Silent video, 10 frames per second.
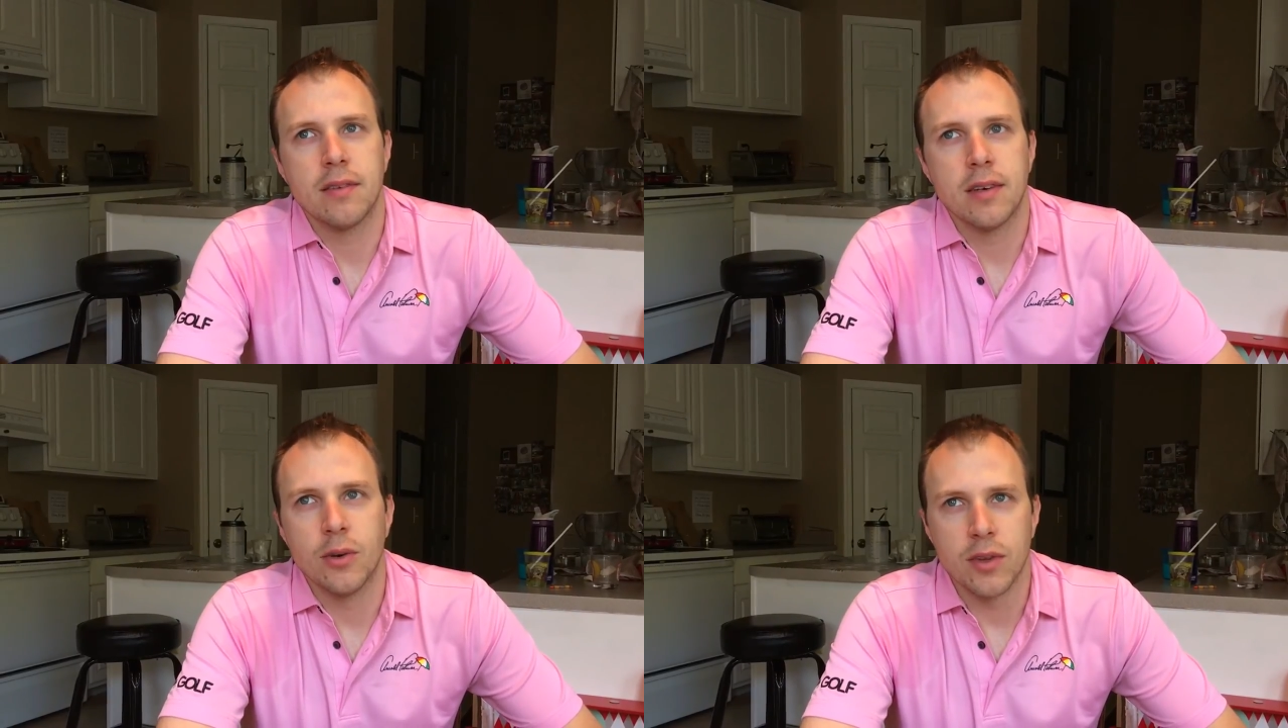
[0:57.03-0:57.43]

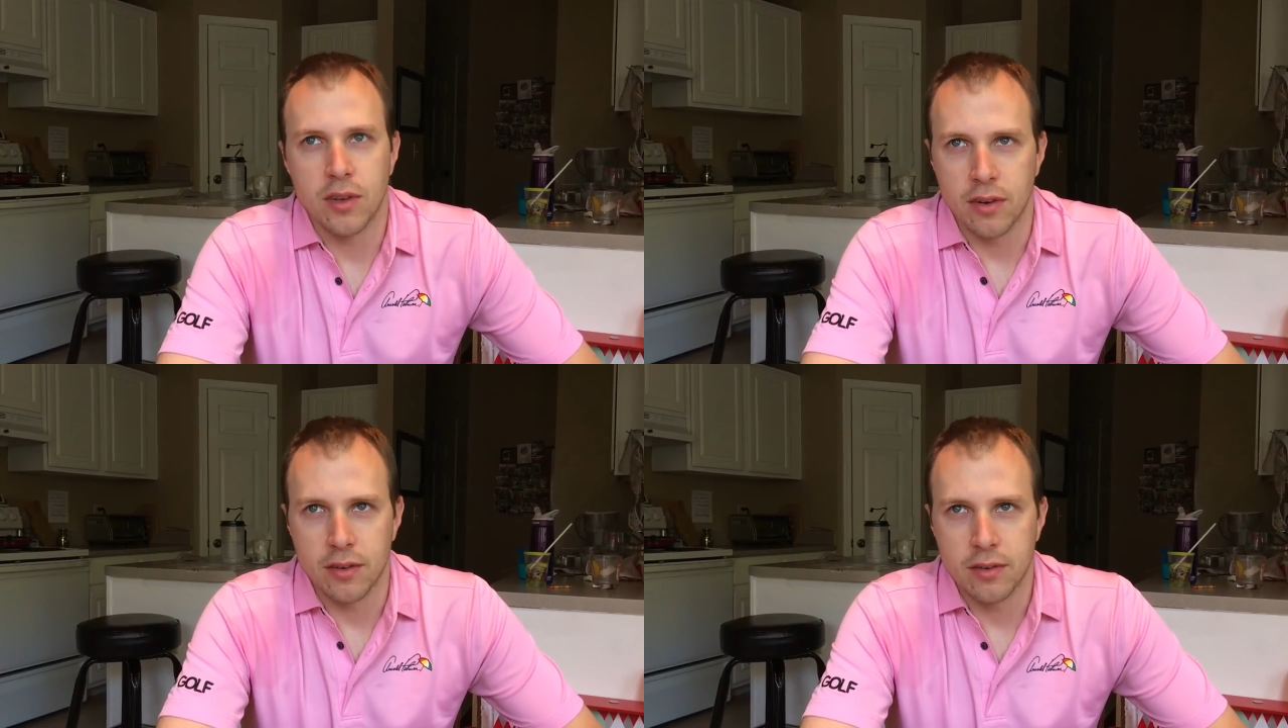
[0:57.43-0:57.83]
deal with
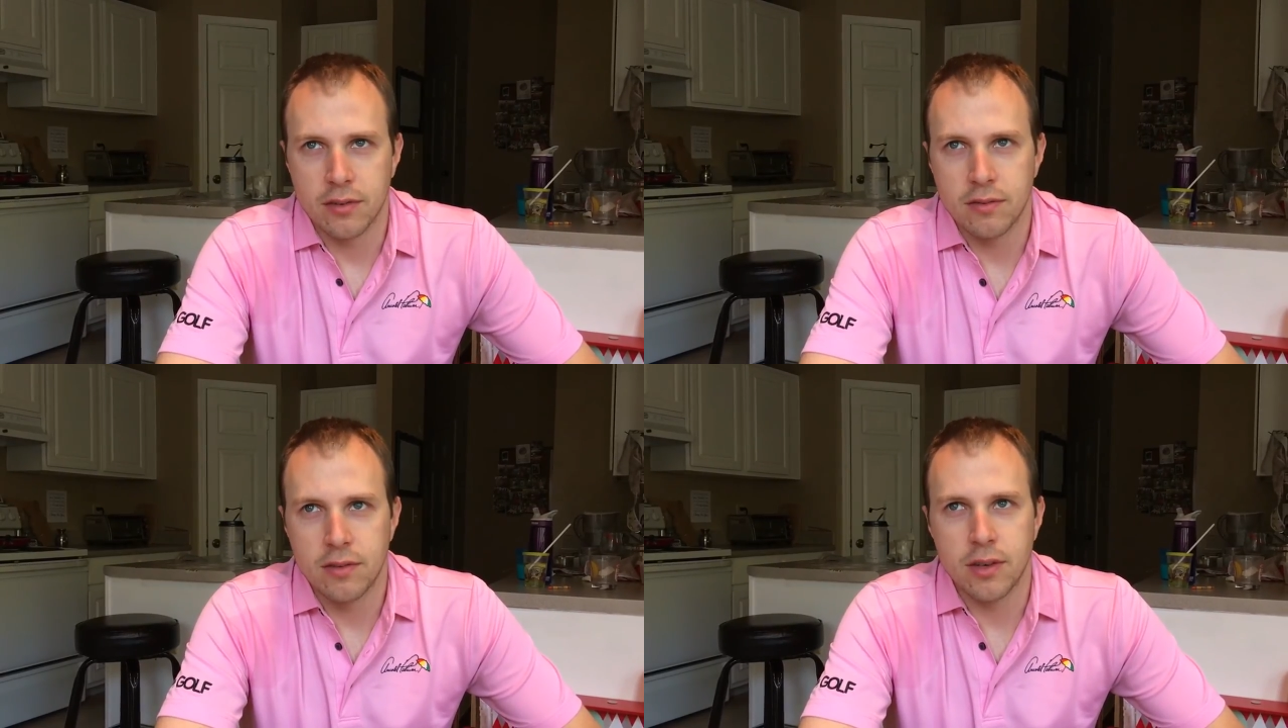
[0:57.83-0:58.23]
your
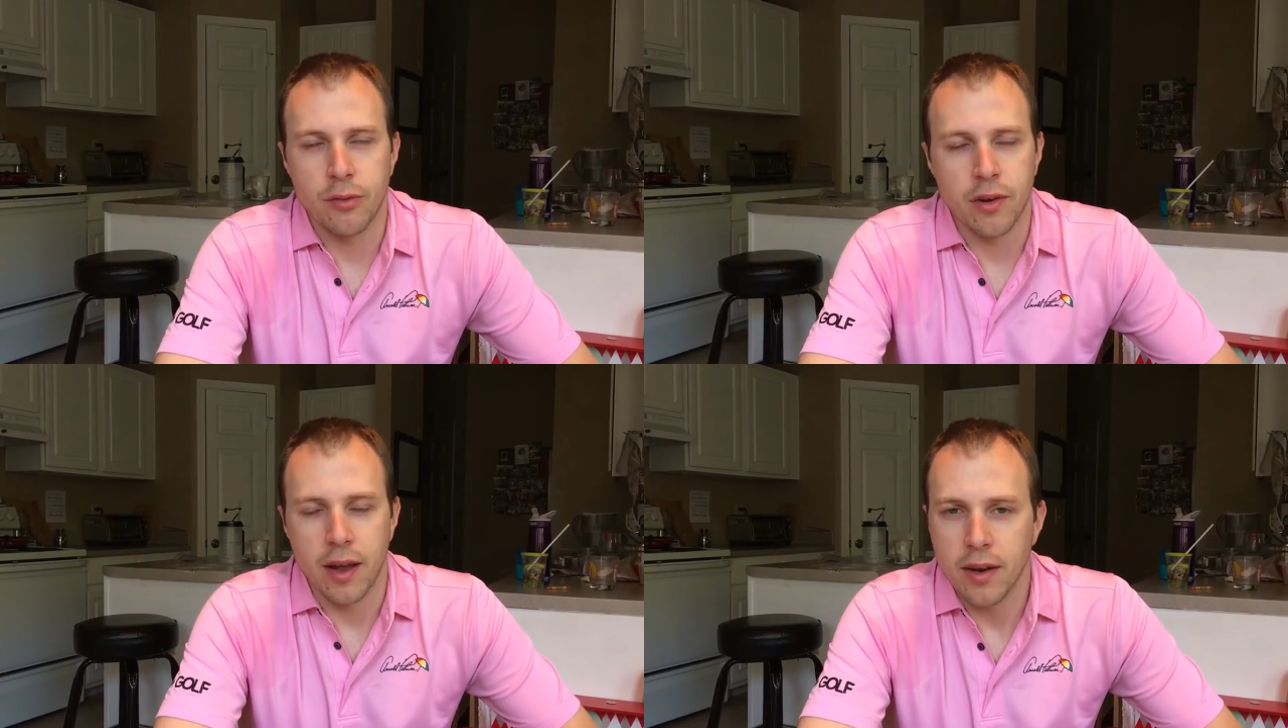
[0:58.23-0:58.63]

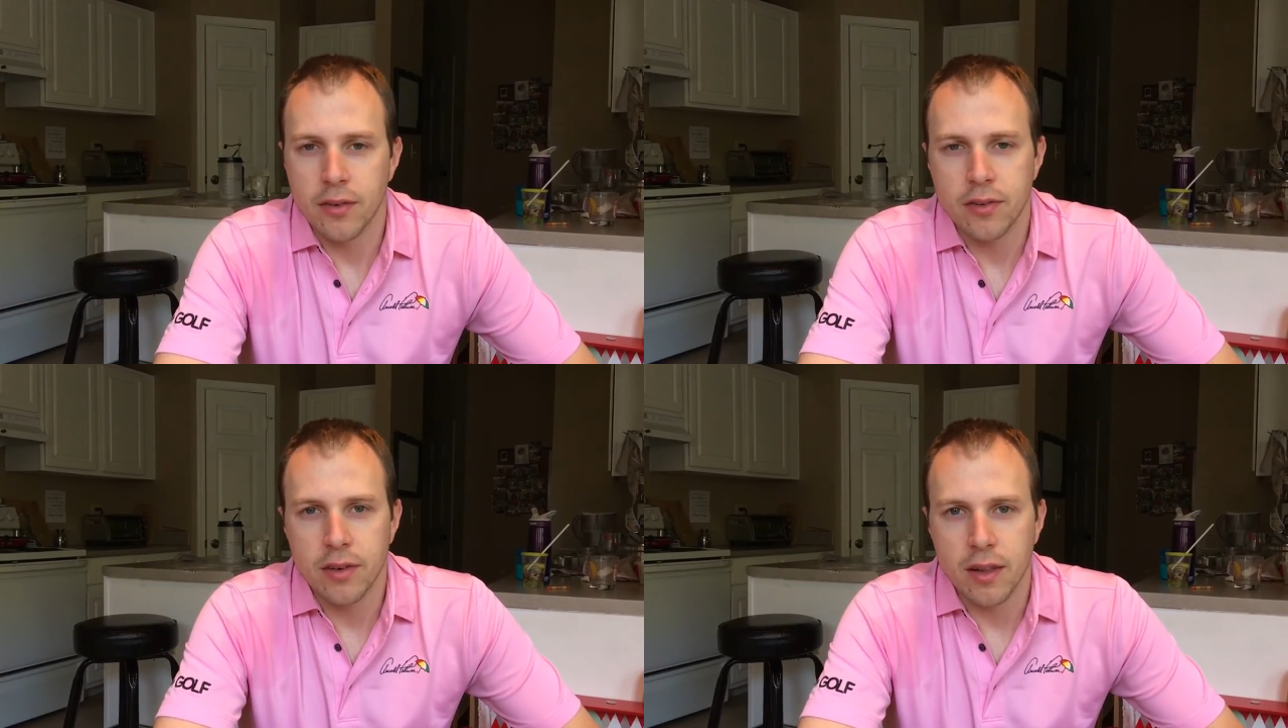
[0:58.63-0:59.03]
different
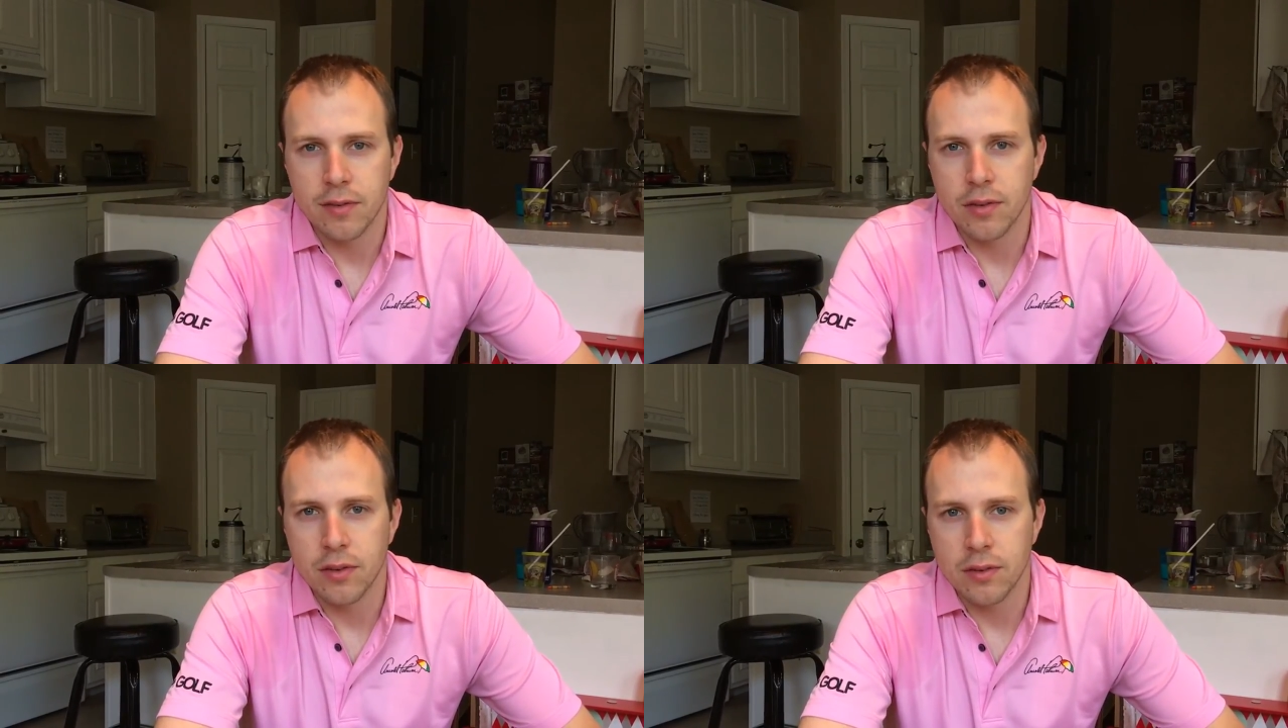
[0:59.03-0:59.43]
energy
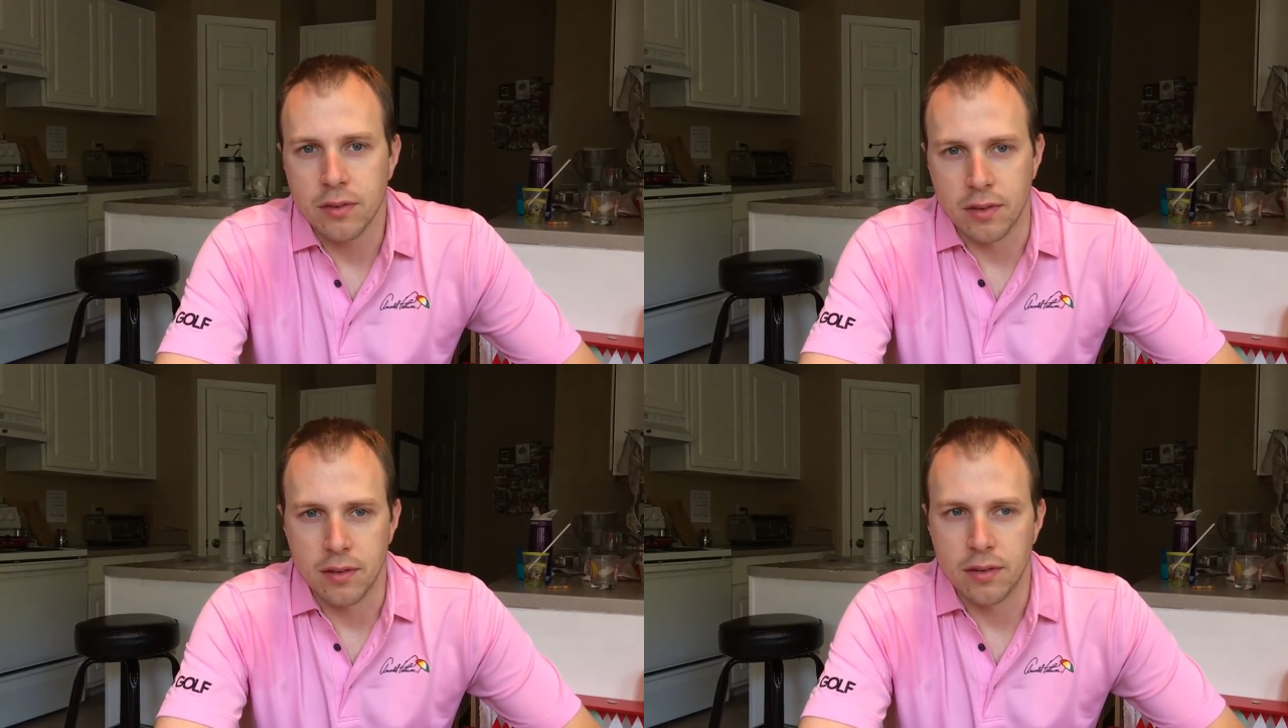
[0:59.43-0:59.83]
levels,
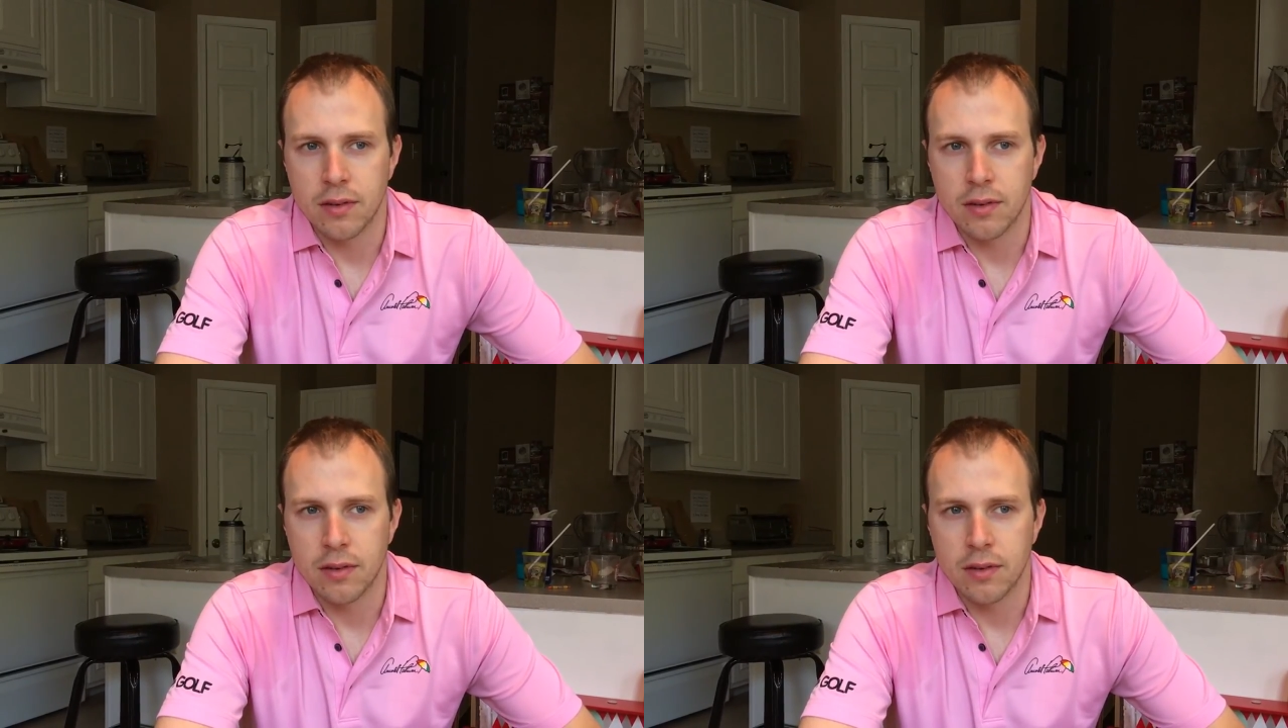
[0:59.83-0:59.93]
and